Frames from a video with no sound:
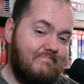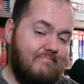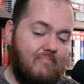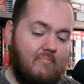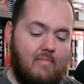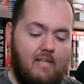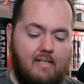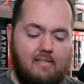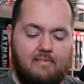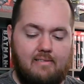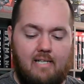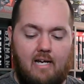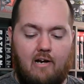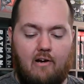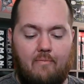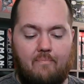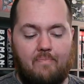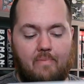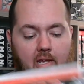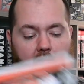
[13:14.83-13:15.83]
So
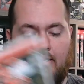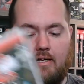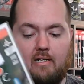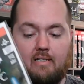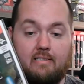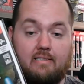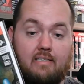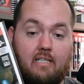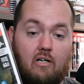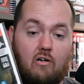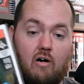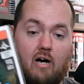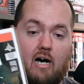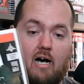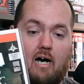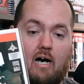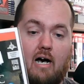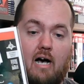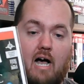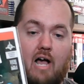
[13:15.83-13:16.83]
still,
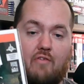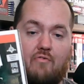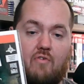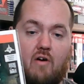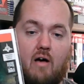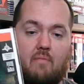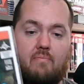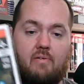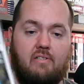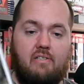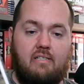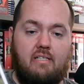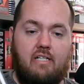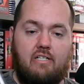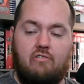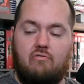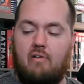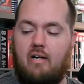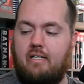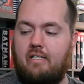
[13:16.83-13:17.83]
I thought this is a
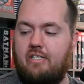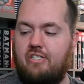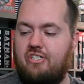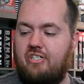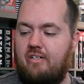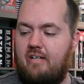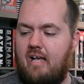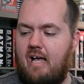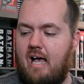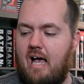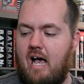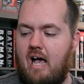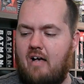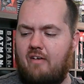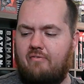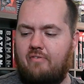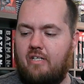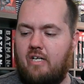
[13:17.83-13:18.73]
great issue to have.